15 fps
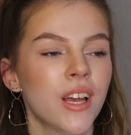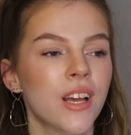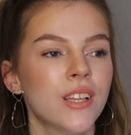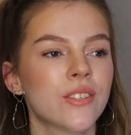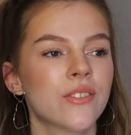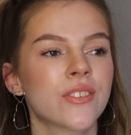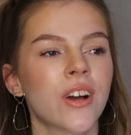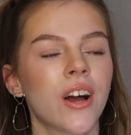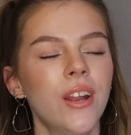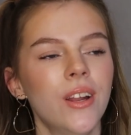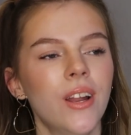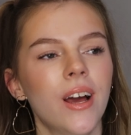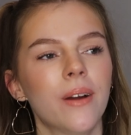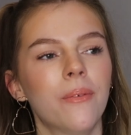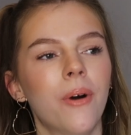It's kind of
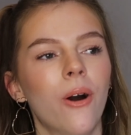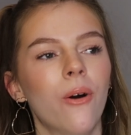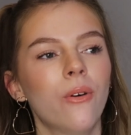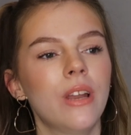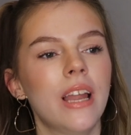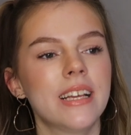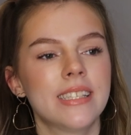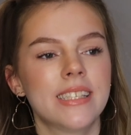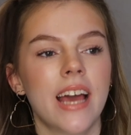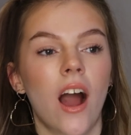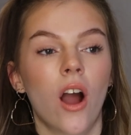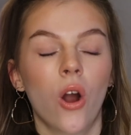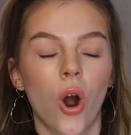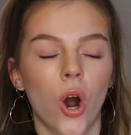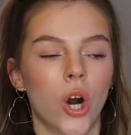like, well, let's say
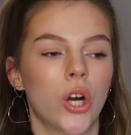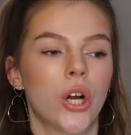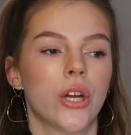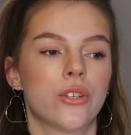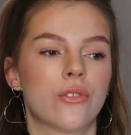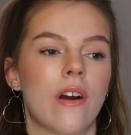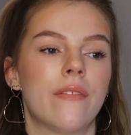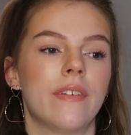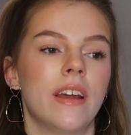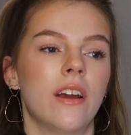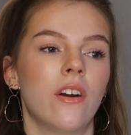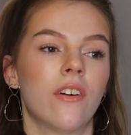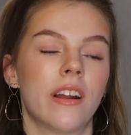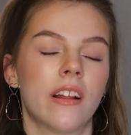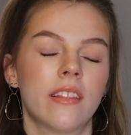I can't go
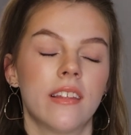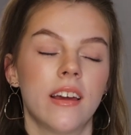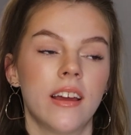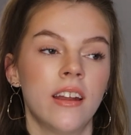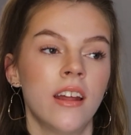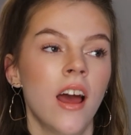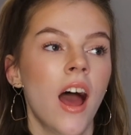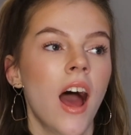travelling or anything,